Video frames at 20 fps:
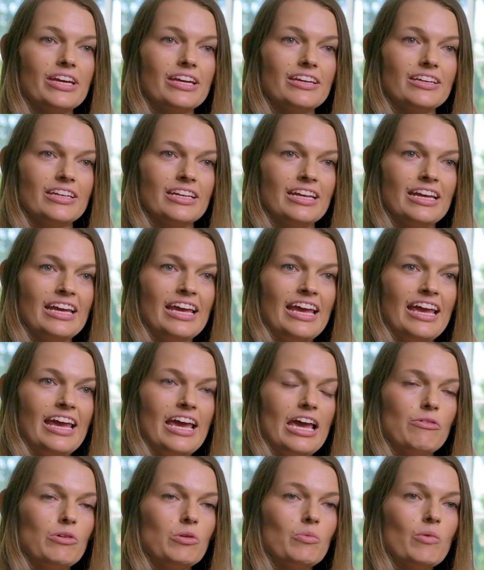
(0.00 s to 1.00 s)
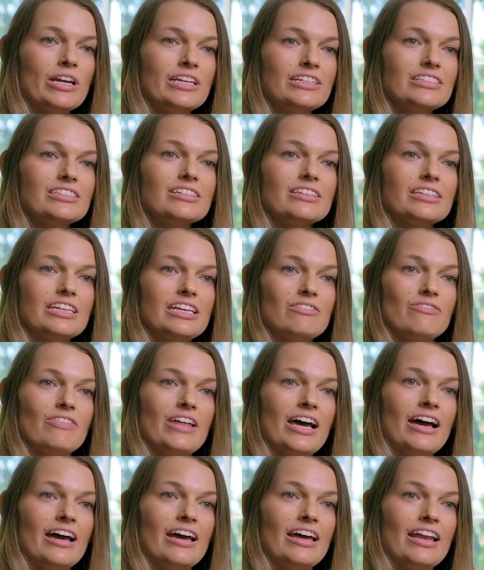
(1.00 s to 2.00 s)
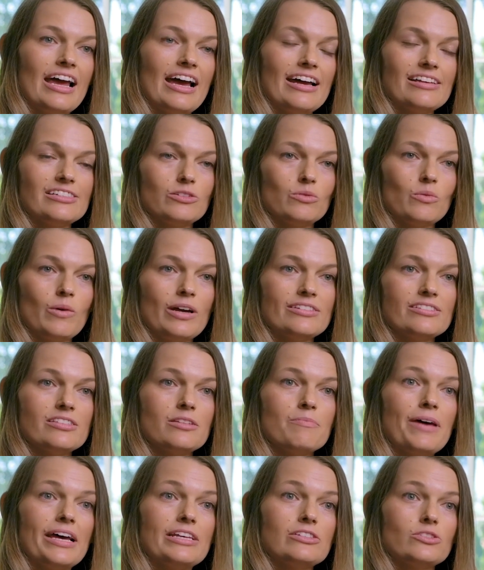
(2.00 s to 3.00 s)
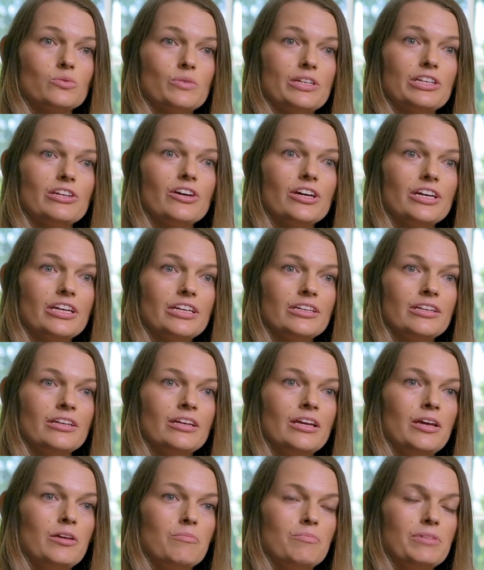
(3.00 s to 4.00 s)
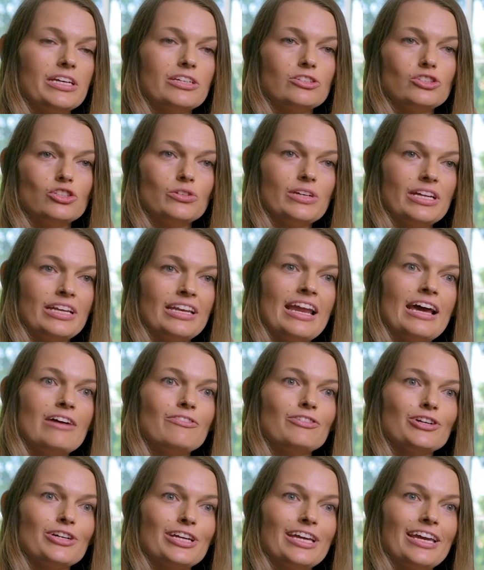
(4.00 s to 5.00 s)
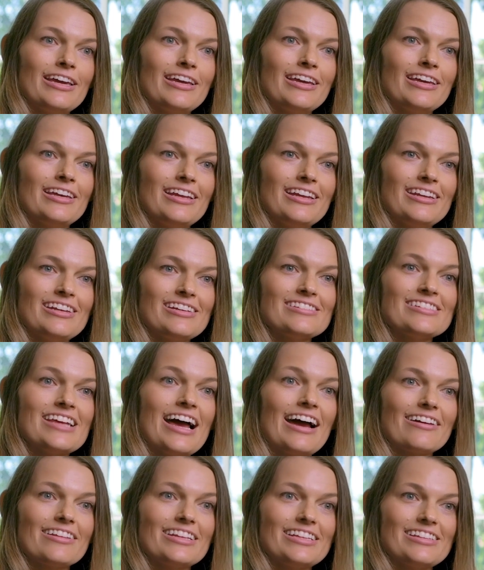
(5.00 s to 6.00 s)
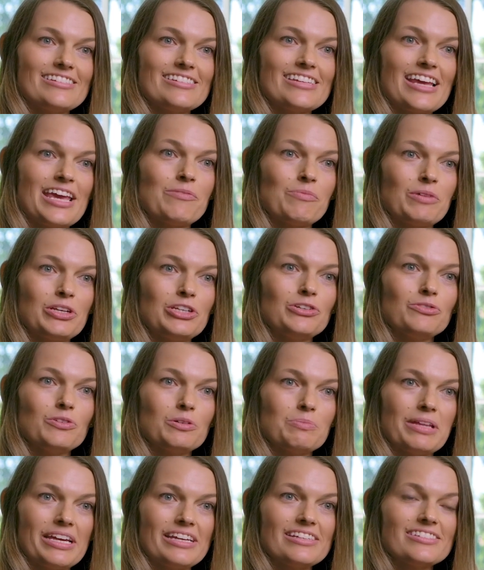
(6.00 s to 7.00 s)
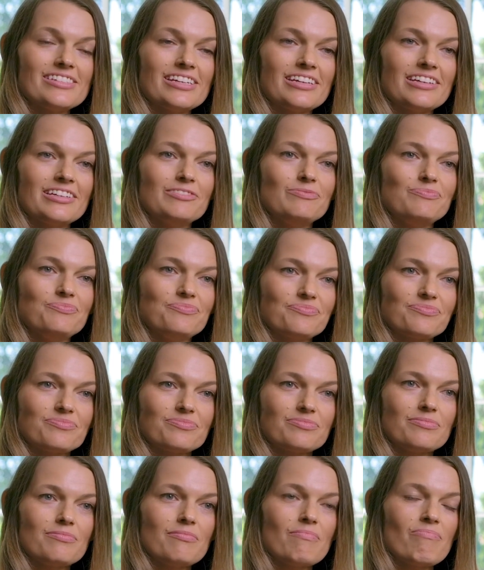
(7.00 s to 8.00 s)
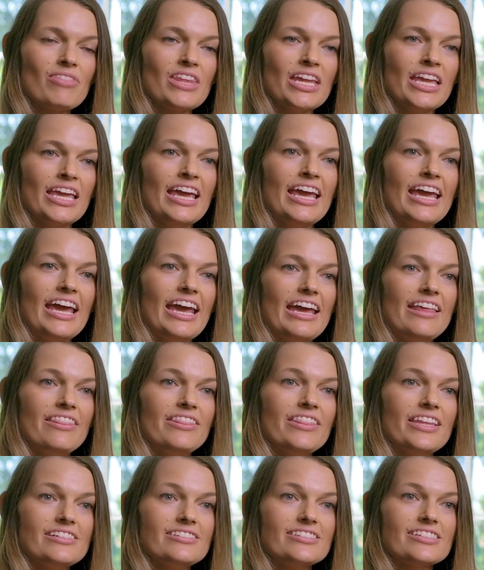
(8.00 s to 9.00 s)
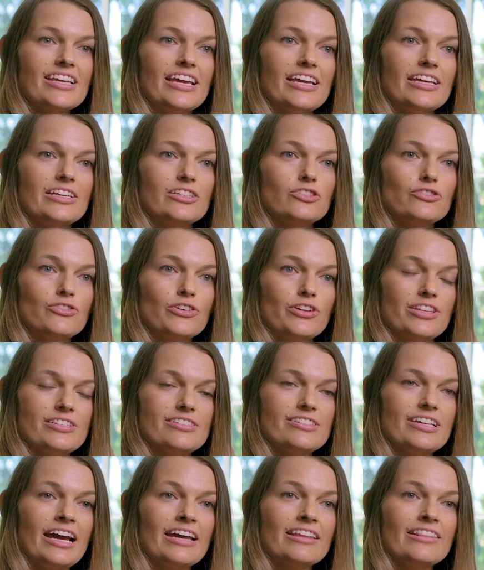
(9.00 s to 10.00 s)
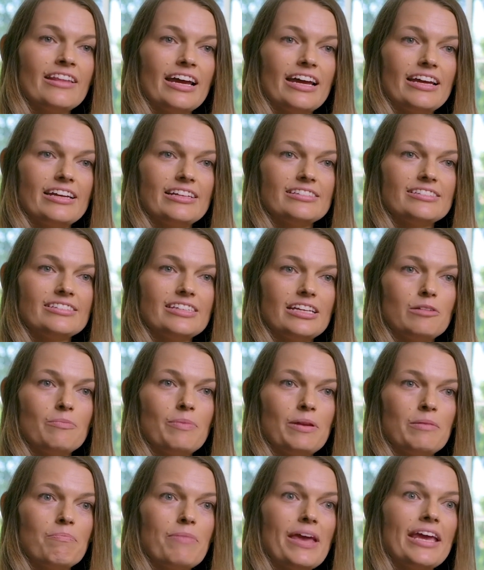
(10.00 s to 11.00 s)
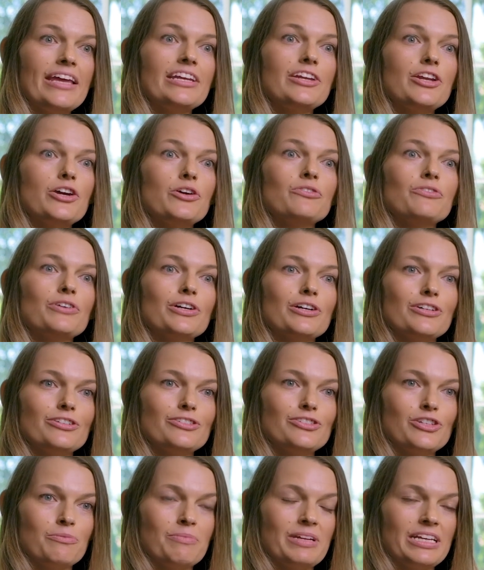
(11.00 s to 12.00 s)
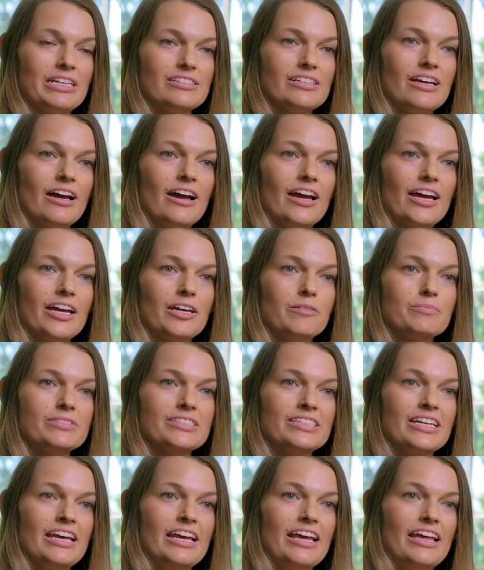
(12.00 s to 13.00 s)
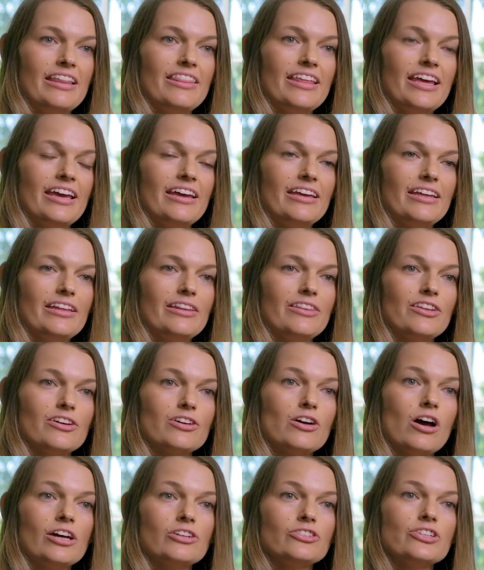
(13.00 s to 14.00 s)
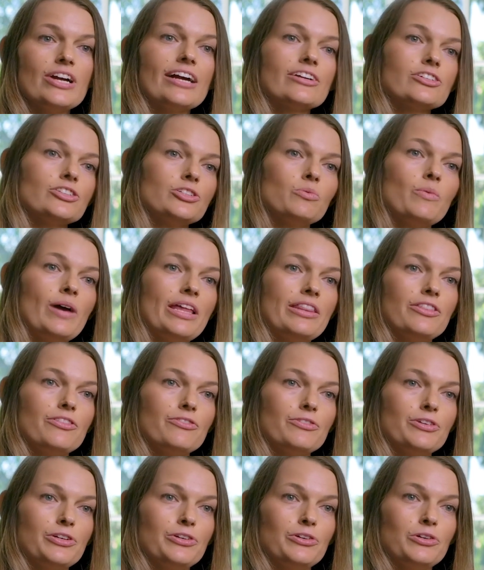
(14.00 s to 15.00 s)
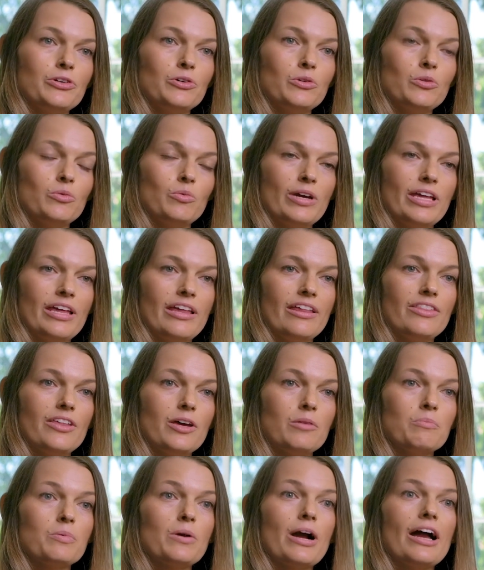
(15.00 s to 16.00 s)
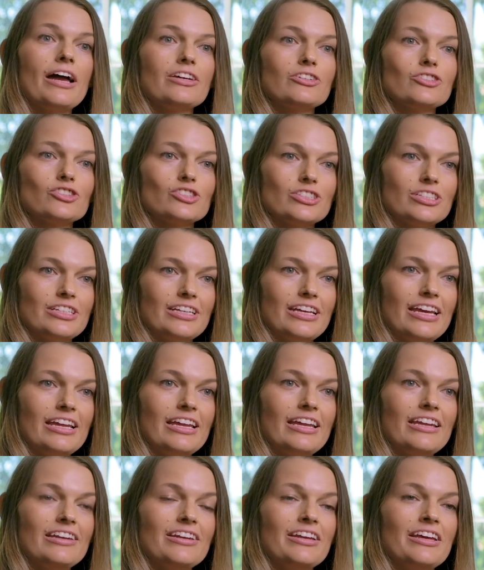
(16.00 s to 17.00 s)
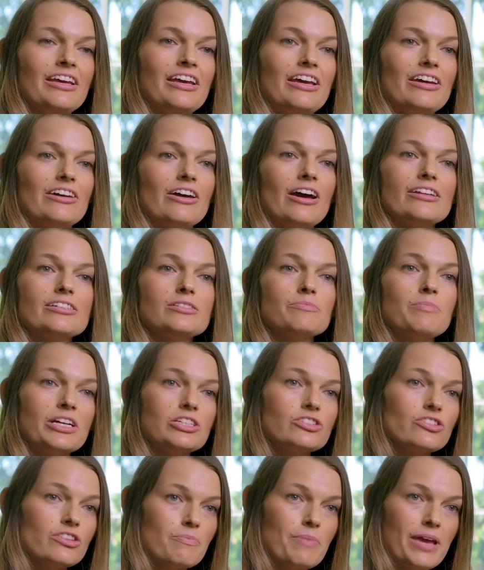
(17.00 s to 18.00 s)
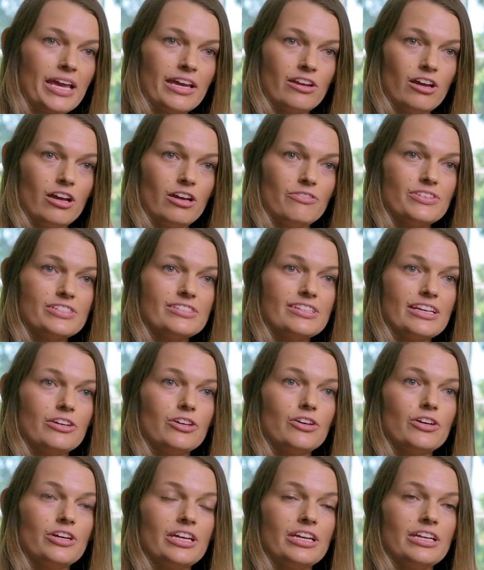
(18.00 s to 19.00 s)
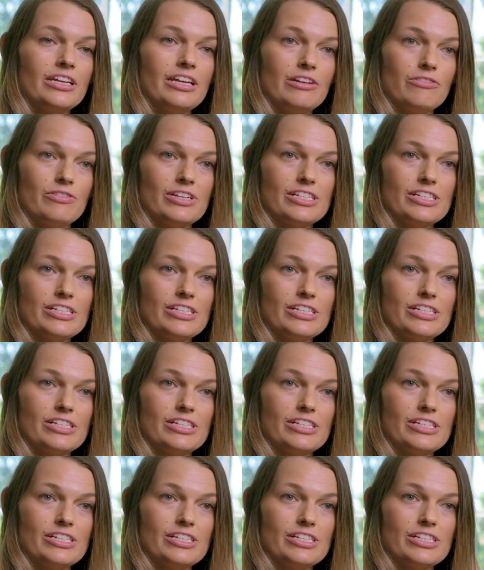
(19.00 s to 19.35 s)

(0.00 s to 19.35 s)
it. And we wanted to leave that as it was the best we could because you can never get it exactly the same when you replace it. In this case, for the side lights, it had been painted over so many times that the contractor went through with a brush and got as much of the paint off as they could and